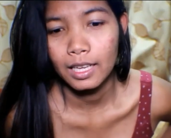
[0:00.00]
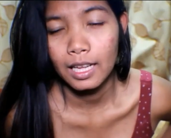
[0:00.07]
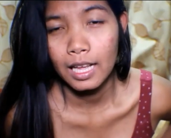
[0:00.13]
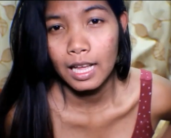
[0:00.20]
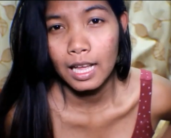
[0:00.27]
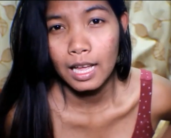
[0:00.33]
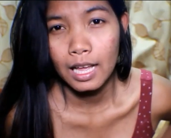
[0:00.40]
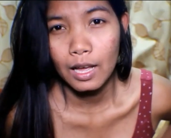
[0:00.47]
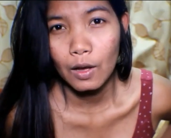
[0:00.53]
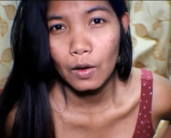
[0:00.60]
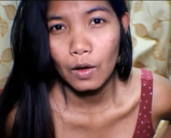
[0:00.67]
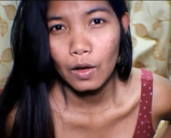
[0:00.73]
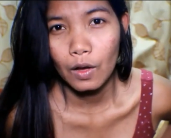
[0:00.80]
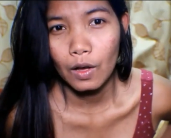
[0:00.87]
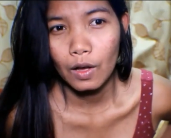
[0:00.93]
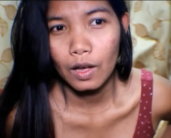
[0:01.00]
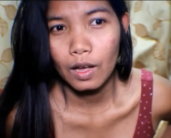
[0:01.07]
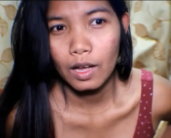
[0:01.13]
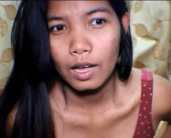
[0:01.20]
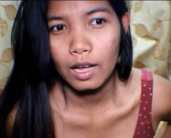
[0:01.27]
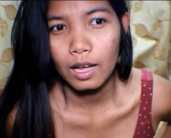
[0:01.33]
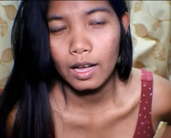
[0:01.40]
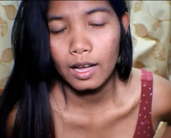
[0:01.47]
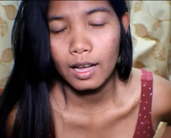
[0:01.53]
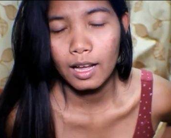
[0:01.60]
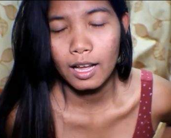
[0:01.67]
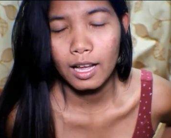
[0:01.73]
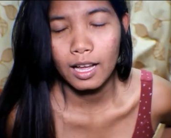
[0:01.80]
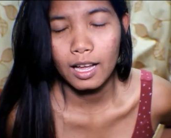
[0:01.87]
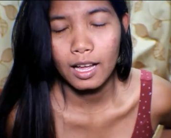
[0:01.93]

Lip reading: Nobody speaks.